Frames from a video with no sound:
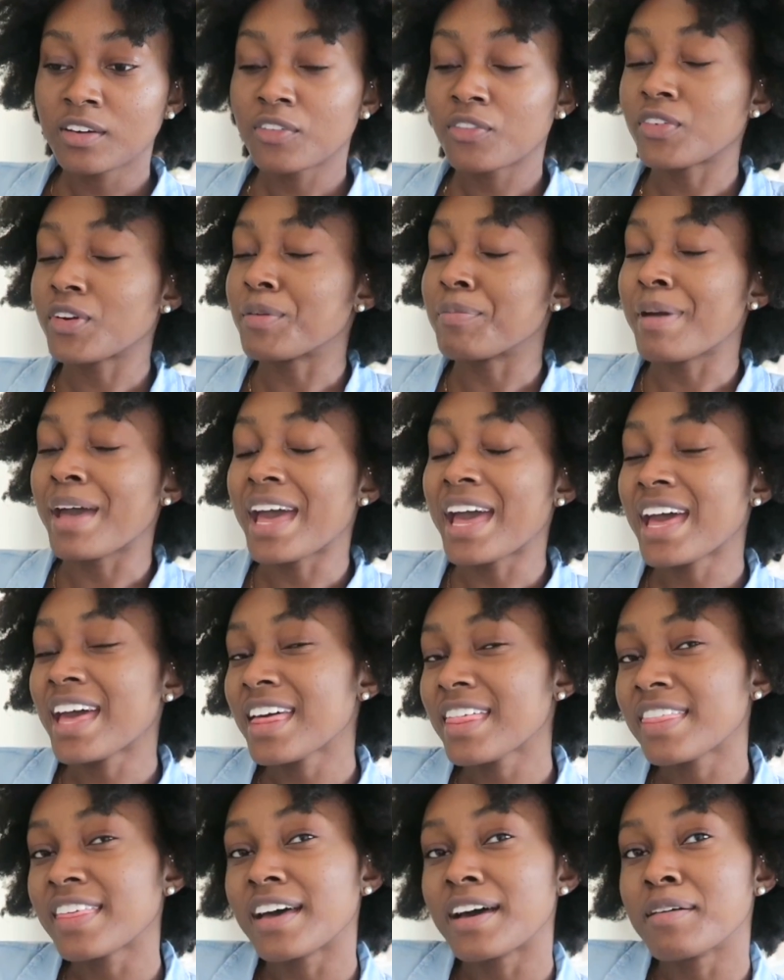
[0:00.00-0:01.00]
For
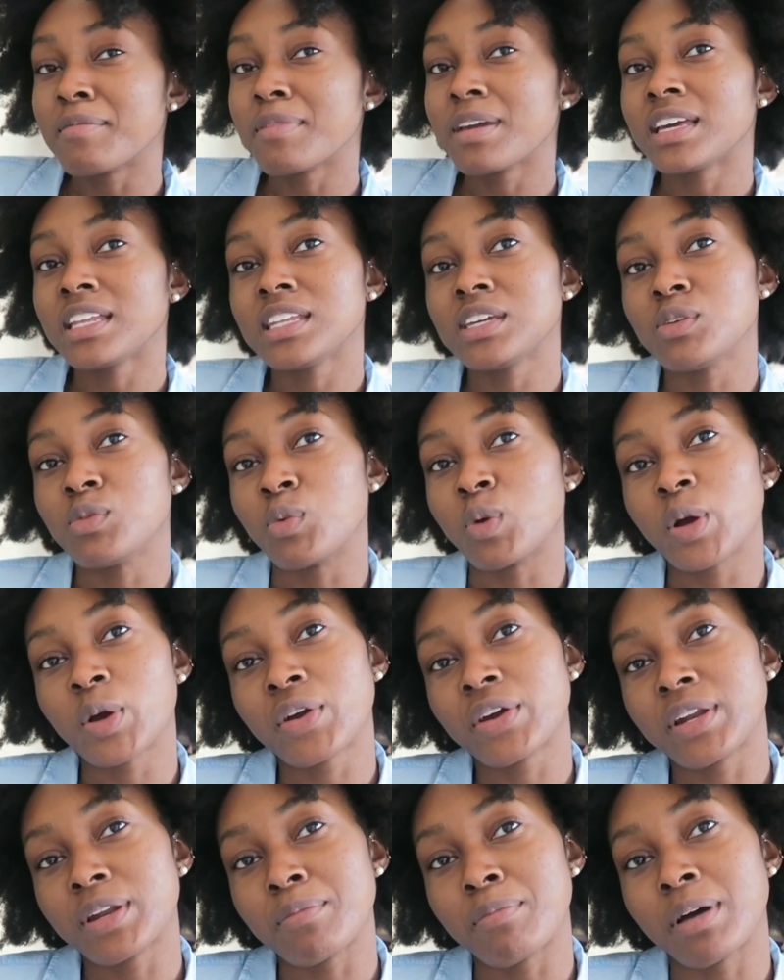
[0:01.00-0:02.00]
path, I'm mainly
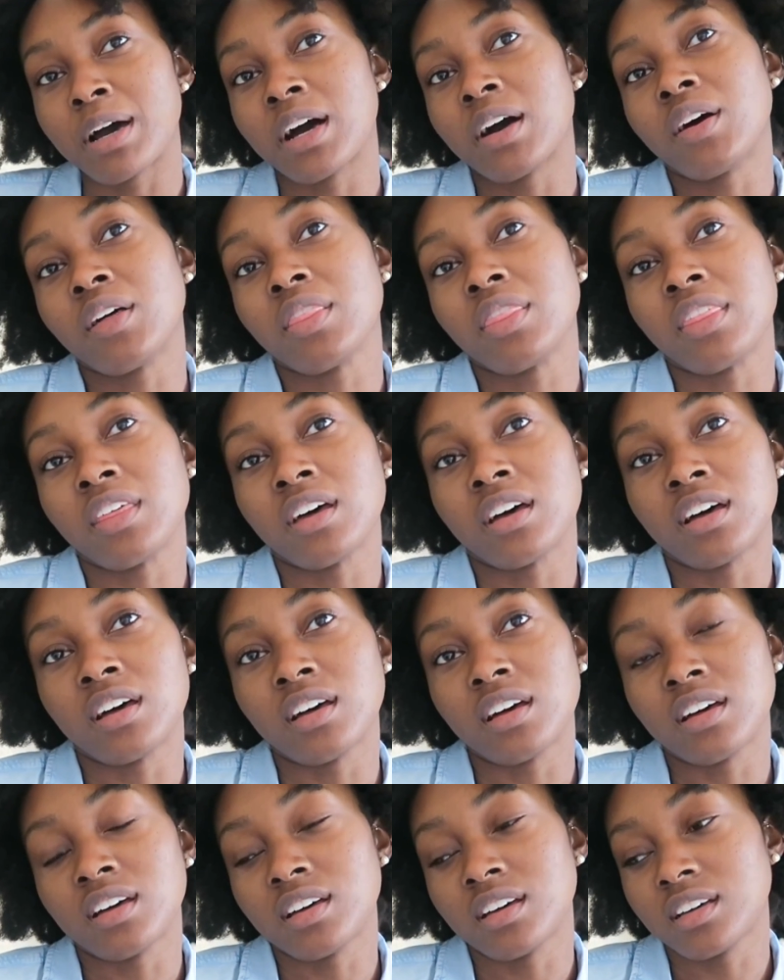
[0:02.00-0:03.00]
worried about
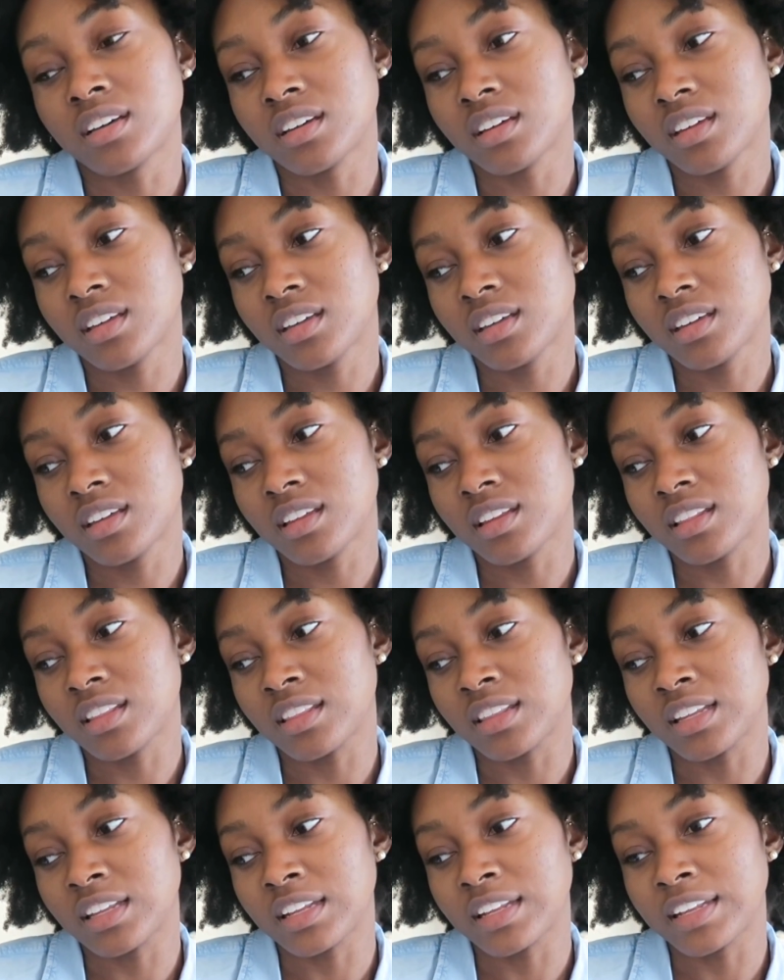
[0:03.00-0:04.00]
the the